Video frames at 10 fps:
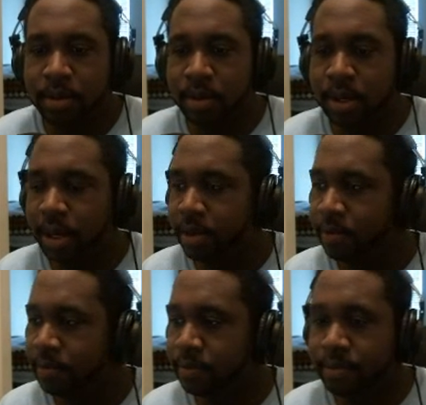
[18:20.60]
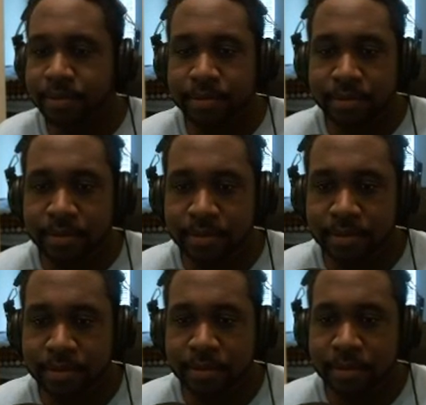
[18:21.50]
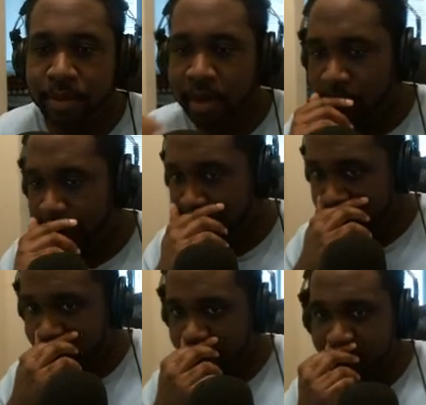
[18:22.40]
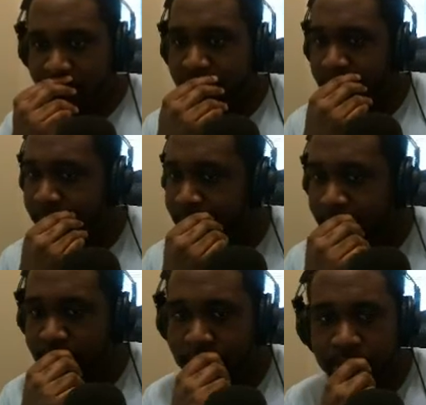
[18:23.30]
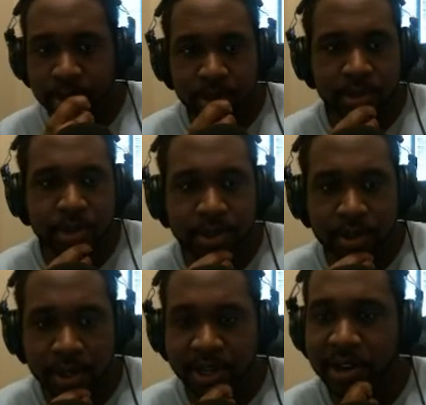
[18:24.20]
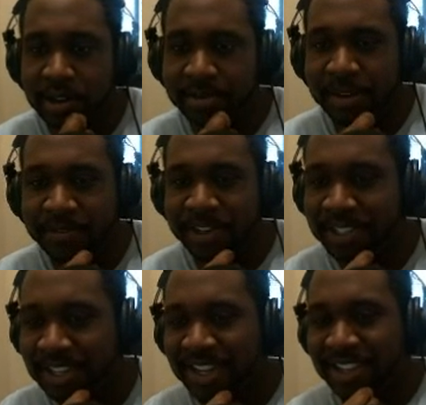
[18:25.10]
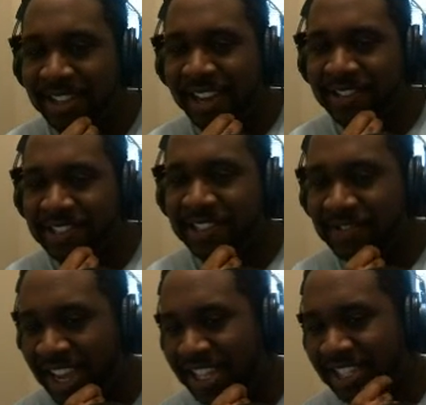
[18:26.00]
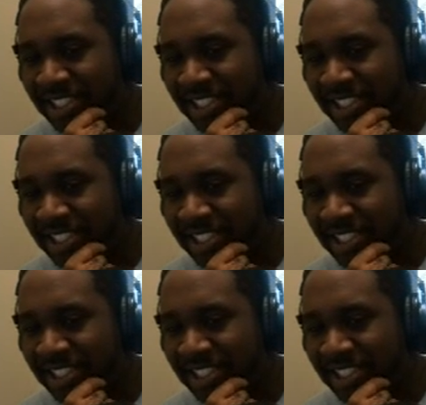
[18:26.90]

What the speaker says: Okay. I'll wait a little bit more. I know it's my first live stream and it's